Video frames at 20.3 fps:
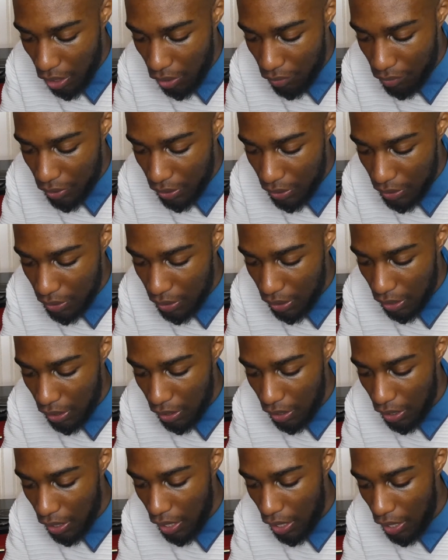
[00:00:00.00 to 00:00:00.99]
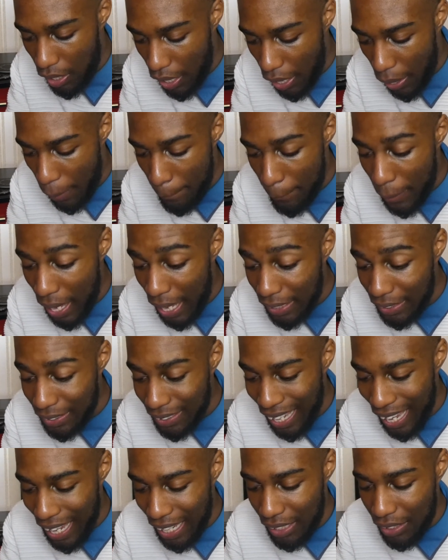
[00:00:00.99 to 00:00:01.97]
of the sea, like a man's
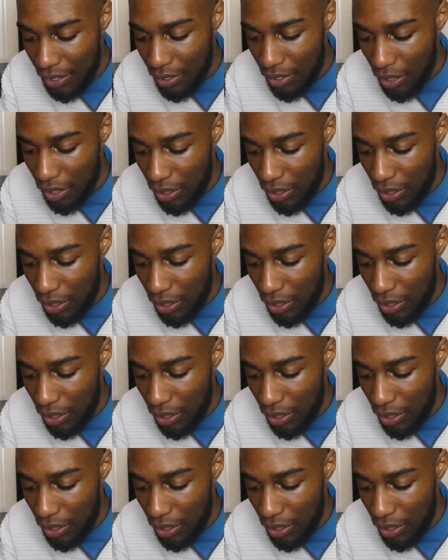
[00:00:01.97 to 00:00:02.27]
hand."